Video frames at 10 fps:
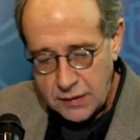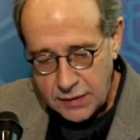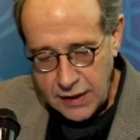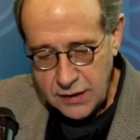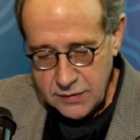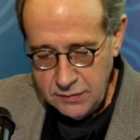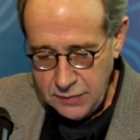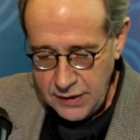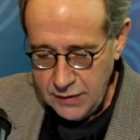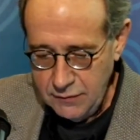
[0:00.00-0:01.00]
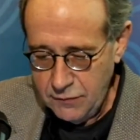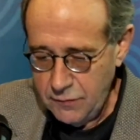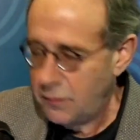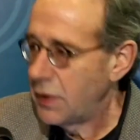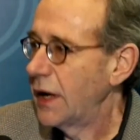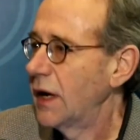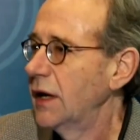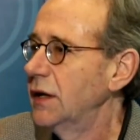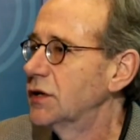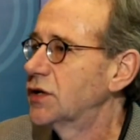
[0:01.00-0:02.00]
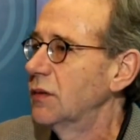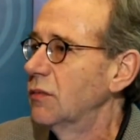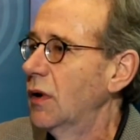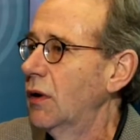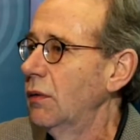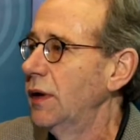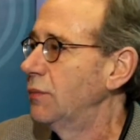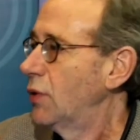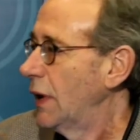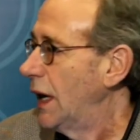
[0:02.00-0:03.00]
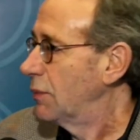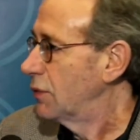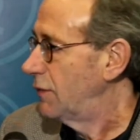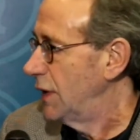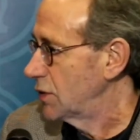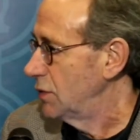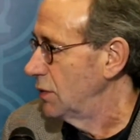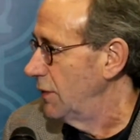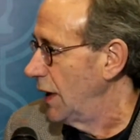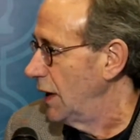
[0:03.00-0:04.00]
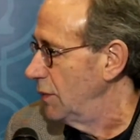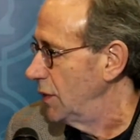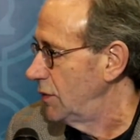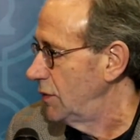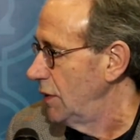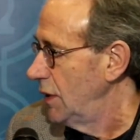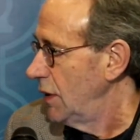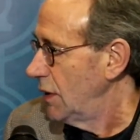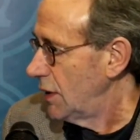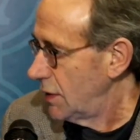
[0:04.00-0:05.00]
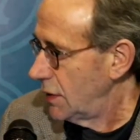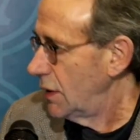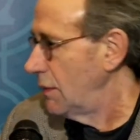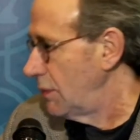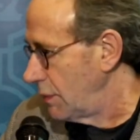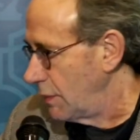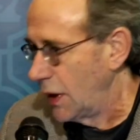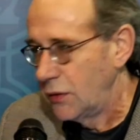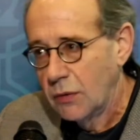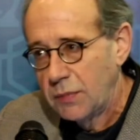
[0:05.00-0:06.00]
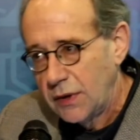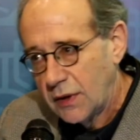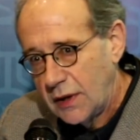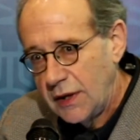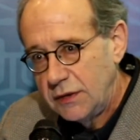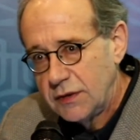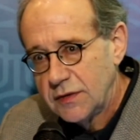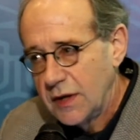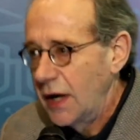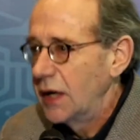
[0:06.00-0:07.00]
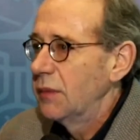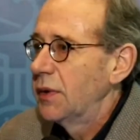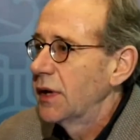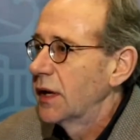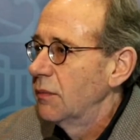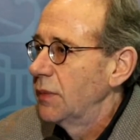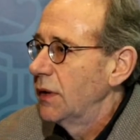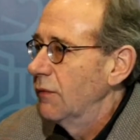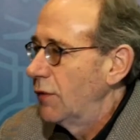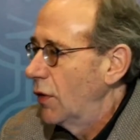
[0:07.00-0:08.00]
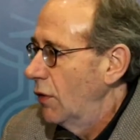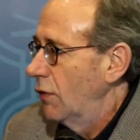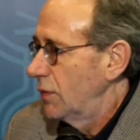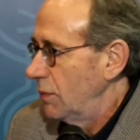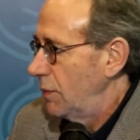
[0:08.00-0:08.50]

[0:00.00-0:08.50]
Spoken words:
They can play a leadership role and pull out professional development. Might not be the lead designer, but they can be involved